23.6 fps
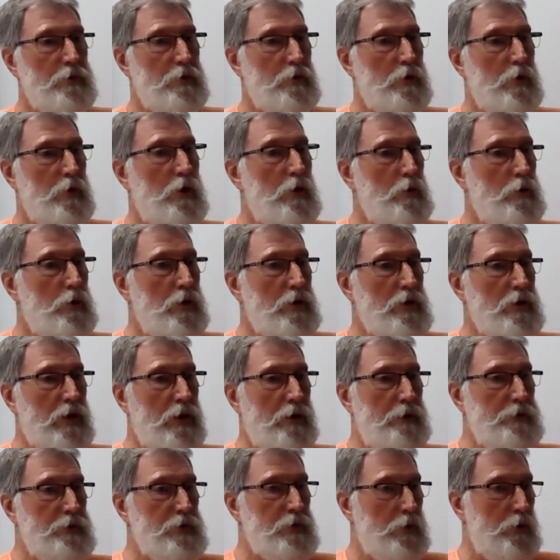It all worked
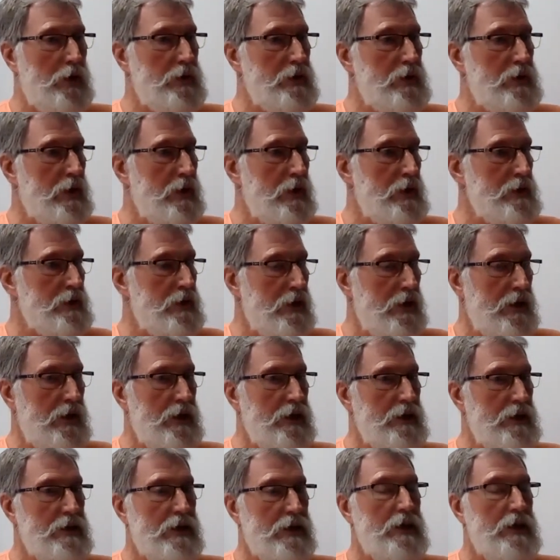up, squares nicely, and
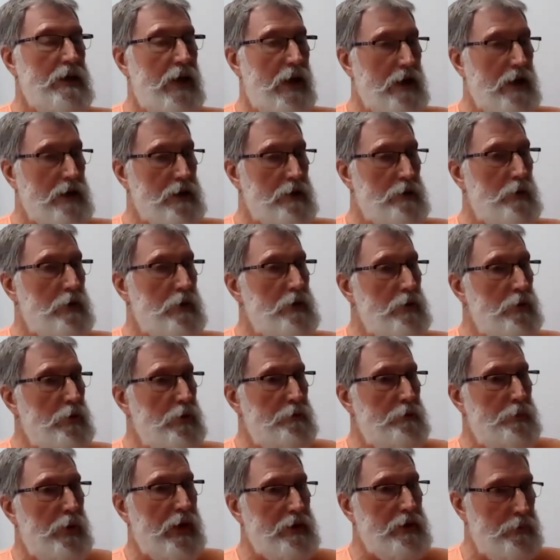he said, the extra one you
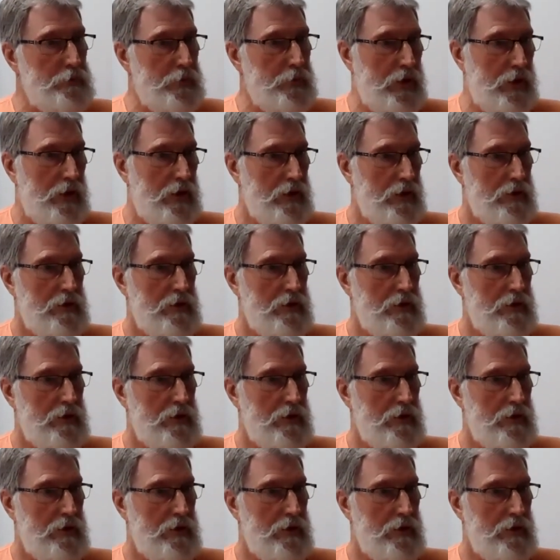give back to me.